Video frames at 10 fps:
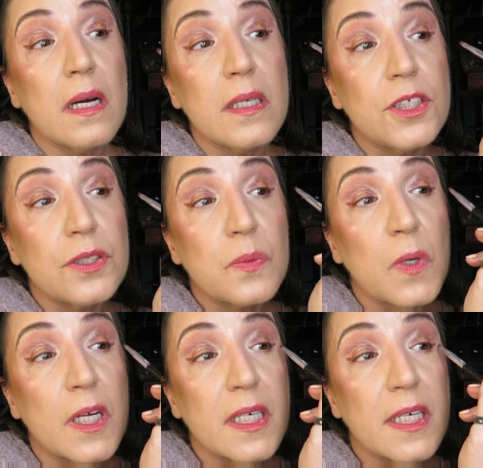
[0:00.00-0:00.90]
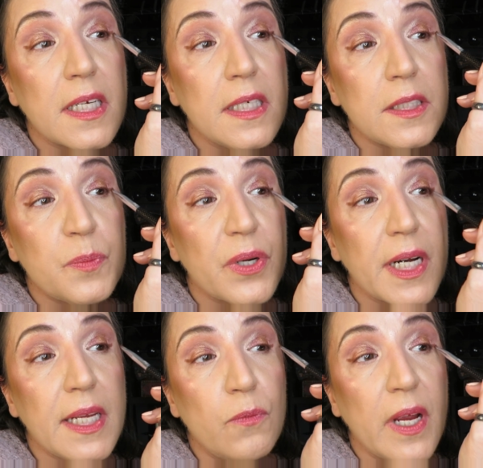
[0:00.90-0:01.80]
I just wanted a nice
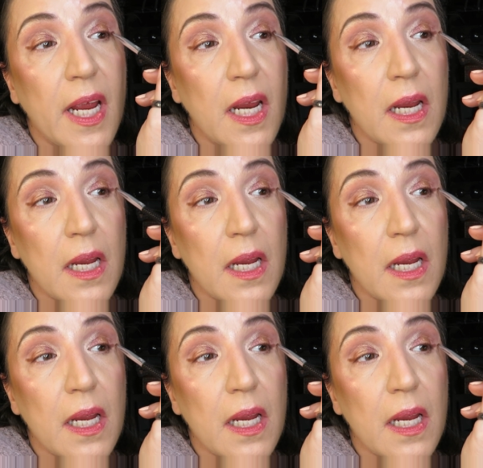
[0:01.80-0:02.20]
pretty wing.